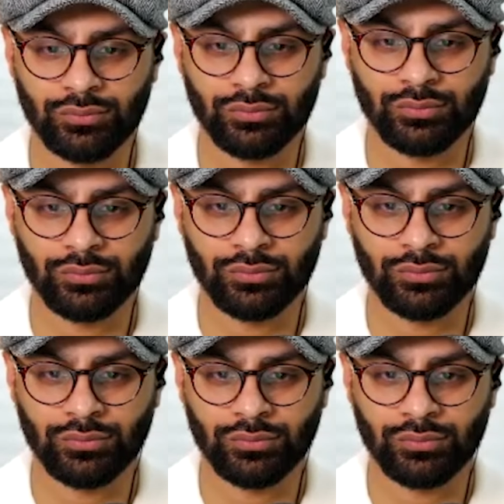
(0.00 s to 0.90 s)

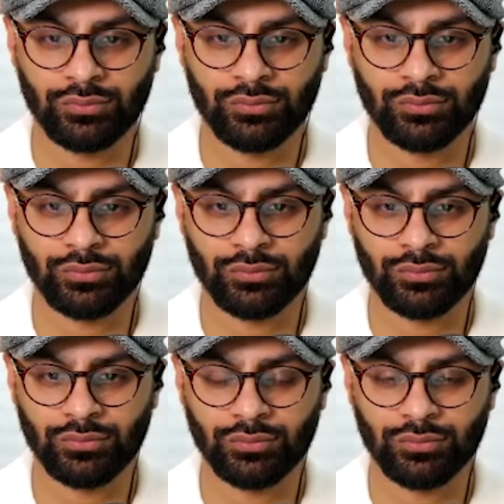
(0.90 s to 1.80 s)

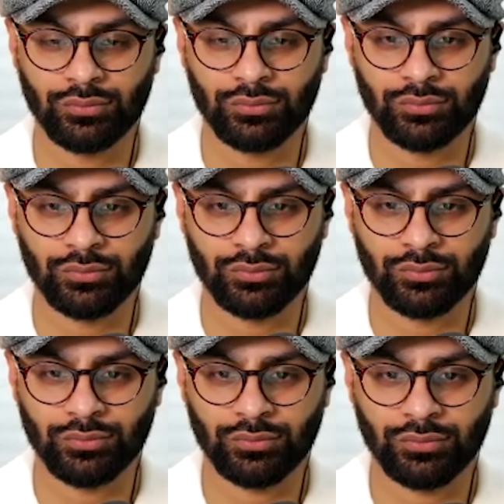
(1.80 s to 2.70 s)

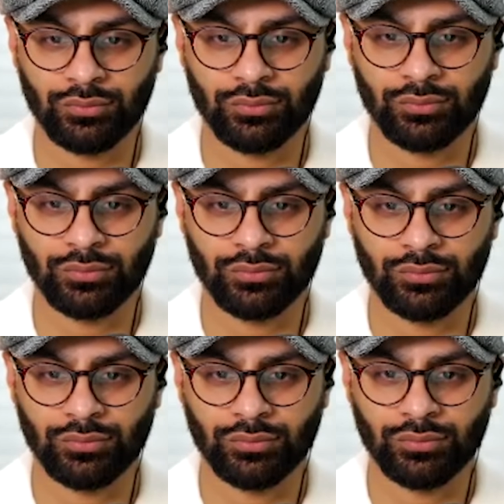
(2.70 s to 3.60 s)

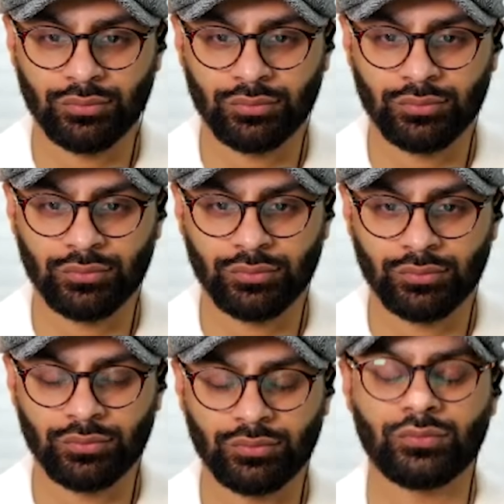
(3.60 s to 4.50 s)

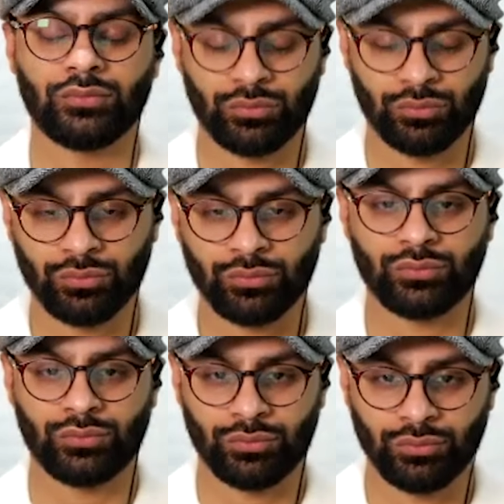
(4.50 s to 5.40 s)

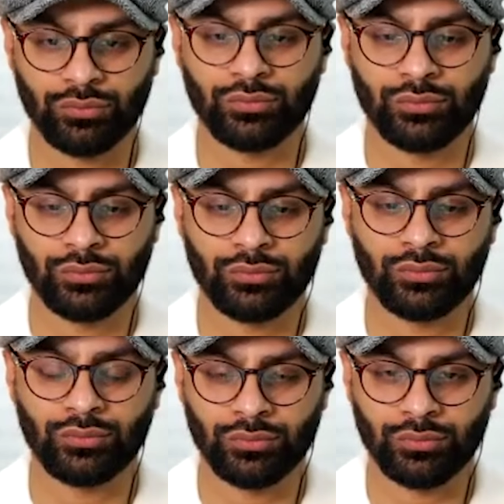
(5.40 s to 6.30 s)

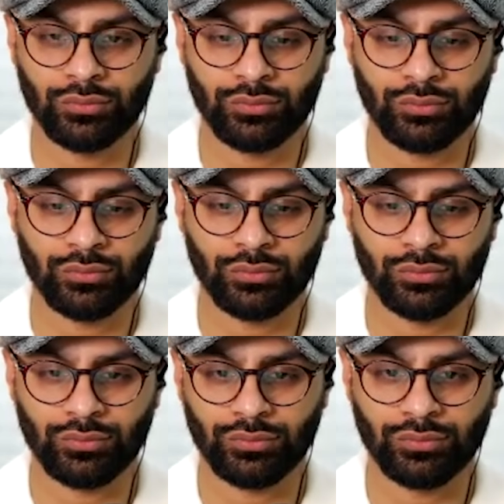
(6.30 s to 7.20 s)

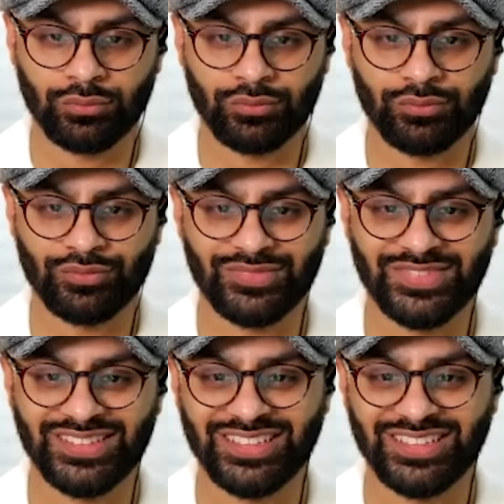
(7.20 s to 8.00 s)
(not speaking)